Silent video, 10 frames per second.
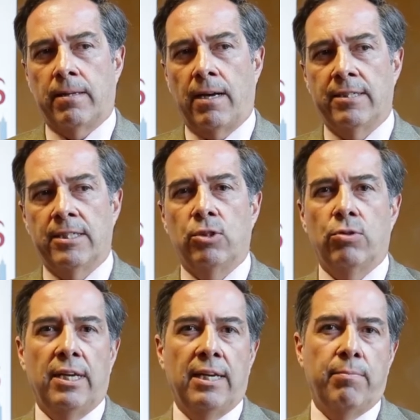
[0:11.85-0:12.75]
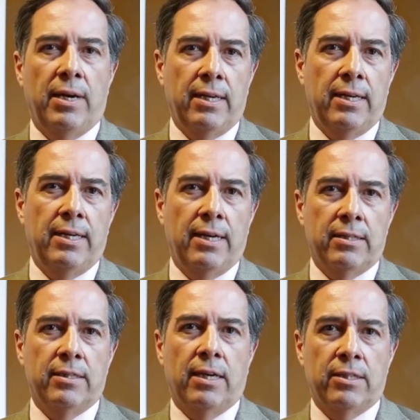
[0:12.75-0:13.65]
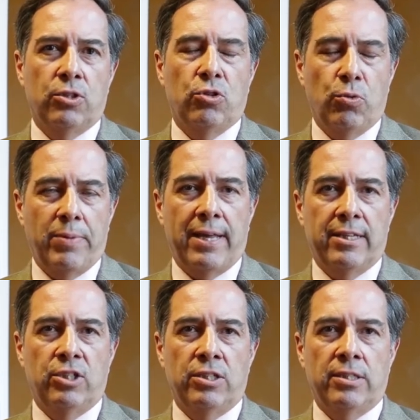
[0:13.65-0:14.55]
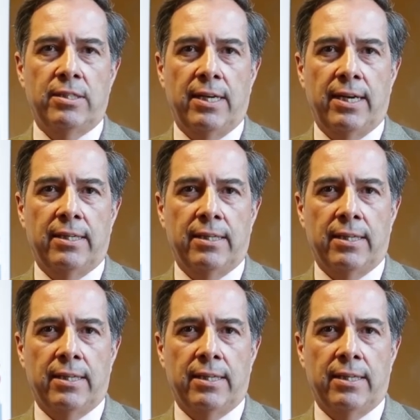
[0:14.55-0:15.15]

concentrating mainly on, the, on two pathogens that,